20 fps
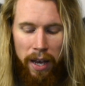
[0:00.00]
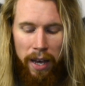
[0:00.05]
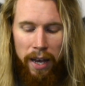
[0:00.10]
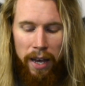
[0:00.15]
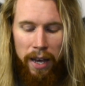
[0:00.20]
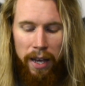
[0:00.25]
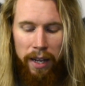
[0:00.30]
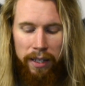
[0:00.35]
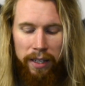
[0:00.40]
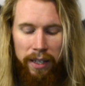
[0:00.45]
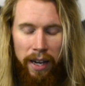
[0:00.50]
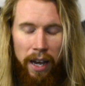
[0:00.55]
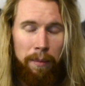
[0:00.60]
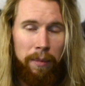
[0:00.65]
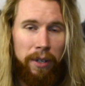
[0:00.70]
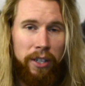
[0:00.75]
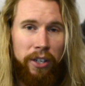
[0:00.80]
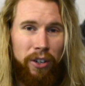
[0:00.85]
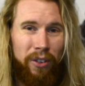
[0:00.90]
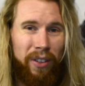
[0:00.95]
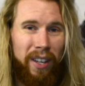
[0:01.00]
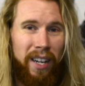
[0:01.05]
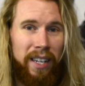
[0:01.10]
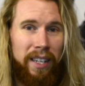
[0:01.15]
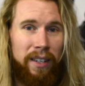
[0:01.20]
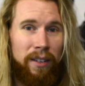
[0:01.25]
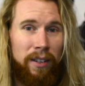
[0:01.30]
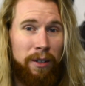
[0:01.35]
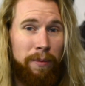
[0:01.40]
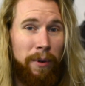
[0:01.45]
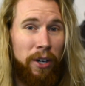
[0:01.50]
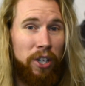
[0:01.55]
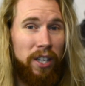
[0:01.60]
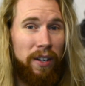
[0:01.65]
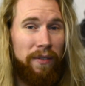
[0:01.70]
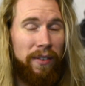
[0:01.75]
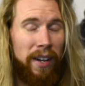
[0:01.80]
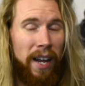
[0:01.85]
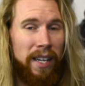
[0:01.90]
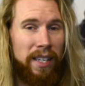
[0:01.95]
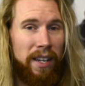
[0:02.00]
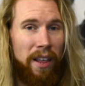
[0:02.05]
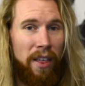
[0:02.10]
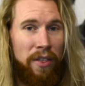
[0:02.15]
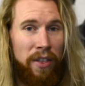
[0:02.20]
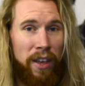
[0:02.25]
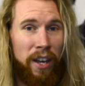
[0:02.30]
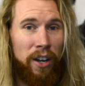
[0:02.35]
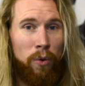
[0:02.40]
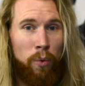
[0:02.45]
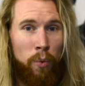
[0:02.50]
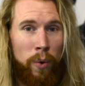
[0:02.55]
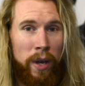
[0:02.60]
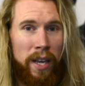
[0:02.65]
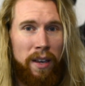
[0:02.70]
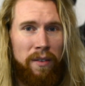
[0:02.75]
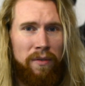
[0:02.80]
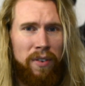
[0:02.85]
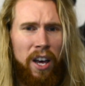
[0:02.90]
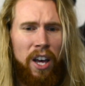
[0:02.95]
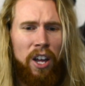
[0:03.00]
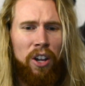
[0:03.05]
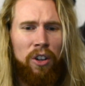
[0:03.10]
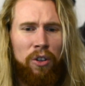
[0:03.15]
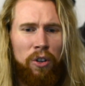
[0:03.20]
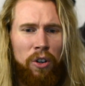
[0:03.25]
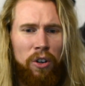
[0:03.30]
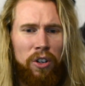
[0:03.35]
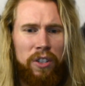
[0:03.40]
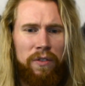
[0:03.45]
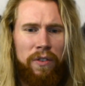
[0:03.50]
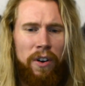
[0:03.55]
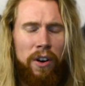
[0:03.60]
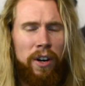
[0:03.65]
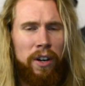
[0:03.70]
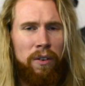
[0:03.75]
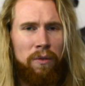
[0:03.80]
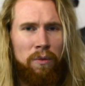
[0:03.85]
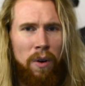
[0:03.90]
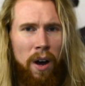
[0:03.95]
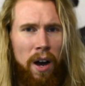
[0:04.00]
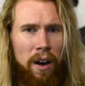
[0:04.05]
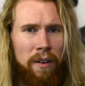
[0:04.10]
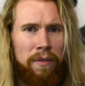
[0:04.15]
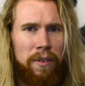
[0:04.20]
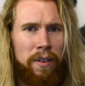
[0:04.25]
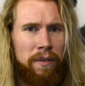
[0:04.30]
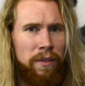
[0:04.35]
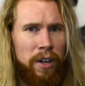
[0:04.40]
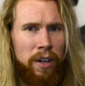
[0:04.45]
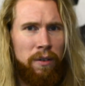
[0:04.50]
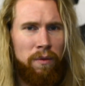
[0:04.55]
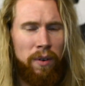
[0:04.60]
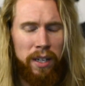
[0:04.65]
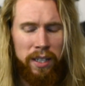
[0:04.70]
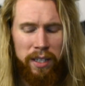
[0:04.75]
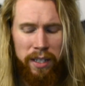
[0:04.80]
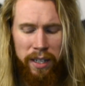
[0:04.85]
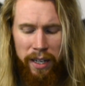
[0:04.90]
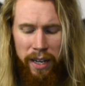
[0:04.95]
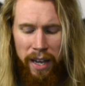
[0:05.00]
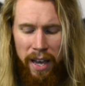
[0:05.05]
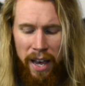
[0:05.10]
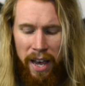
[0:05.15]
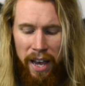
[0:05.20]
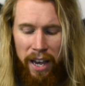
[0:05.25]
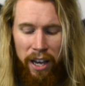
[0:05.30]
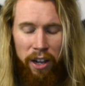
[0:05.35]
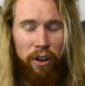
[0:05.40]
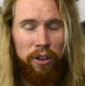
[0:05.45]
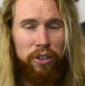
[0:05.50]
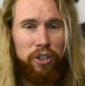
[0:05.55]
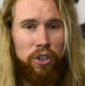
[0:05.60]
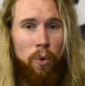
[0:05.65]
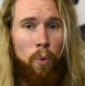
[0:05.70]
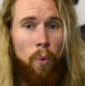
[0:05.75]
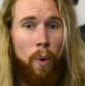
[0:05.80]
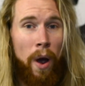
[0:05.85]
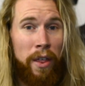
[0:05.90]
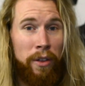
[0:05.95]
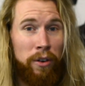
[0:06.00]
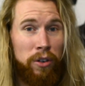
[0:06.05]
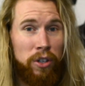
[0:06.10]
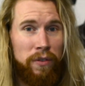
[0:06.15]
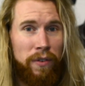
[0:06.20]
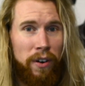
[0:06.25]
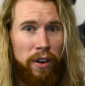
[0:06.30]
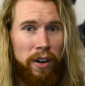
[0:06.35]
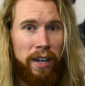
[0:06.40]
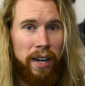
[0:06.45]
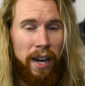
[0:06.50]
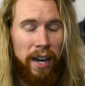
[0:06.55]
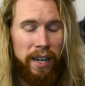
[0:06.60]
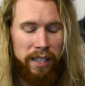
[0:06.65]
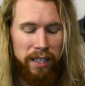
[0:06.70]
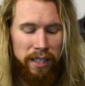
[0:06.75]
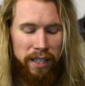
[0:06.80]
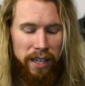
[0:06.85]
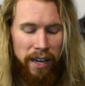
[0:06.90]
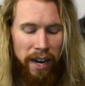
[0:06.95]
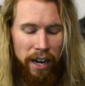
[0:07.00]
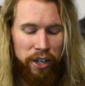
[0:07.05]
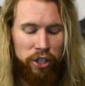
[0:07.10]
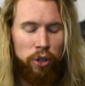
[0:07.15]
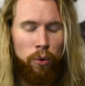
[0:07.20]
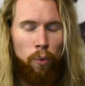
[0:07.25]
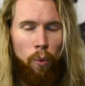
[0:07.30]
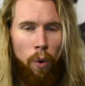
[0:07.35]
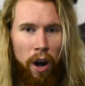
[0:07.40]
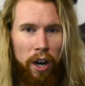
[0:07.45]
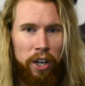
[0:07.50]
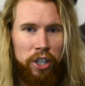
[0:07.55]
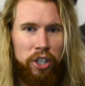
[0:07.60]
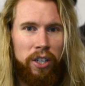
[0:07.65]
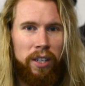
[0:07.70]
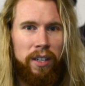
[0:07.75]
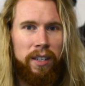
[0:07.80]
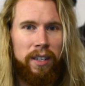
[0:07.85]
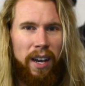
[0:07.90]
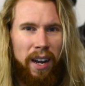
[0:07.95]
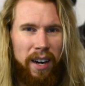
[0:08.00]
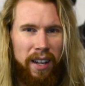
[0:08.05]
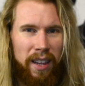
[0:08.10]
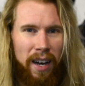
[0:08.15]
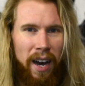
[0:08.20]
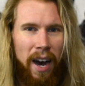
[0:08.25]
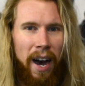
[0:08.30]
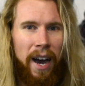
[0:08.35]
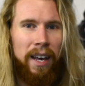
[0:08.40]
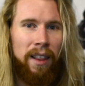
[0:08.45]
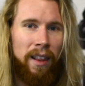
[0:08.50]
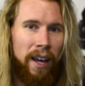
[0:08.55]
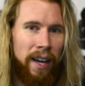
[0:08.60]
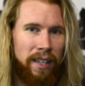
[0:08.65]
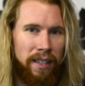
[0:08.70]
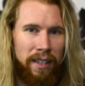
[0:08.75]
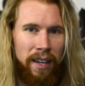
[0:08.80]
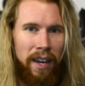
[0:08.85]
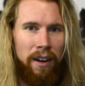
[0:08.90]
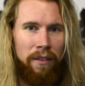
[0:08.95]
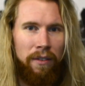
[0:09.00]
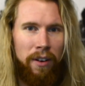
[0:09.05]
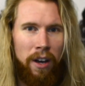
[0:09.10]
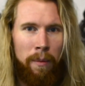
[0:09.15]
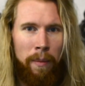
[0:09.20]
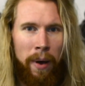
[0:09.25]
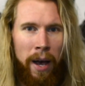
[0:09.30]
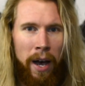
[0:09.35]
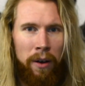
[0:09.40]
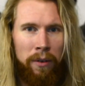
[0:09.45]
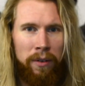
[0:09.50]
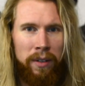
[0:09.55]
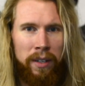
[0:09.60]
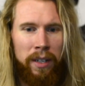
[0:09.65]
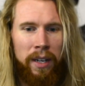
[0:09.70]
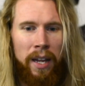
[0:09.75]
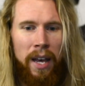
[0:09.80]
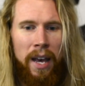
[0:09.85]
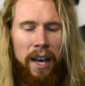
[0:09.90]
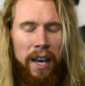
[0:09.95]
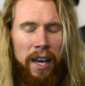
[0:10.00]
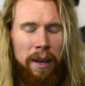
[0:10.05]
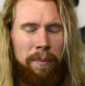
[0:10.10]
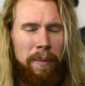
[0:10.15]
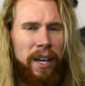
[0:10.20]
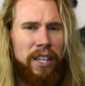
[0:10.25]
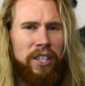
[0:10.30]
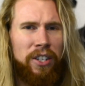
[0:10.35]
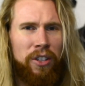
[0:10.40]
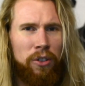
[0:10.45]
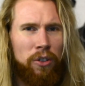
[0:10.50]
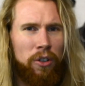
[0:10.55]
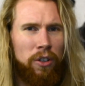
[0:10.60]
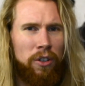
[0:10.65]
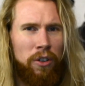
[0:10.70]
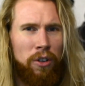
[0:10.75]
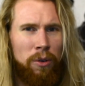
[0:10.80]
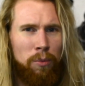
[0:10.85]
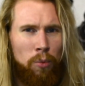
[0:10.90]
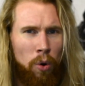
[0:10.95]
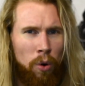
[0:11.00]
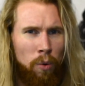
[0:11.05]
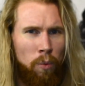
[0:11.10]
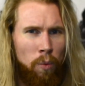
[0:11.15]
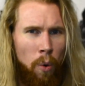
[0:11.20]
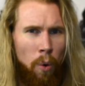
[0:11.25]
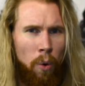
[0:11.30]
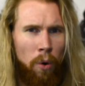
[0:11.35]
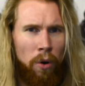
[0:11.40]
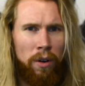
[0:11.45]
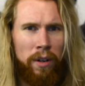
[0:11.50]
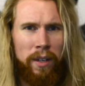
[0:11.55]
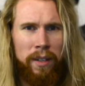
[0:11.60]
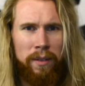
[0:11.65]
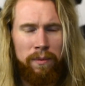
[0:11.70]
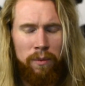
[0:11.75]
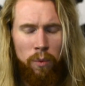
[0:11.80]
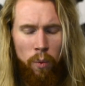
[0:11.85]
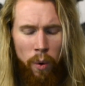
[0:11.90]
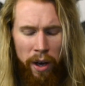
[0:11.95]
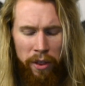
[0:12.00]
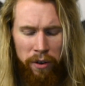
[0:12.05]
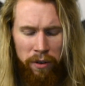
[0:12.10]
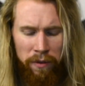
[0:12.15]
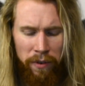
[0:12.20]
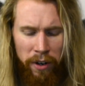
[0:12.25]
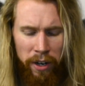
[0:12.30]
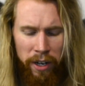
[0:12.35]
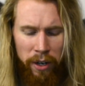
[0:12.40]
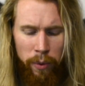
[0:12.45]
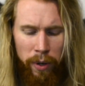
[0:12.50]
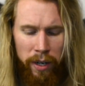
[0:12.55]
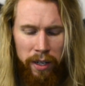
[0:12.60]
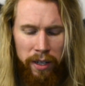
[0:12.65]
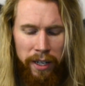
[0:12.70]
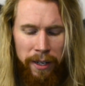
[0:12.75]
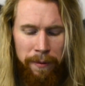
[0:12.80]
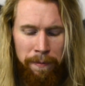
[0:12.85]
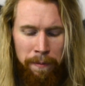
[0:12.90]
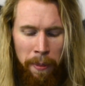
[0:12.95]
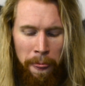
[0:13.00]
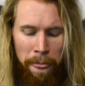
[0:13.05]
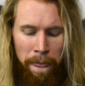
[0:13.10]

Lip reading: It's a material that, especially if it has a thick weave, looks very rough and very rustic. It also weathers very nicely, and as you wash it, kind of the highlights kind of come out, and it makes it look a little more worn and weathered very quickly.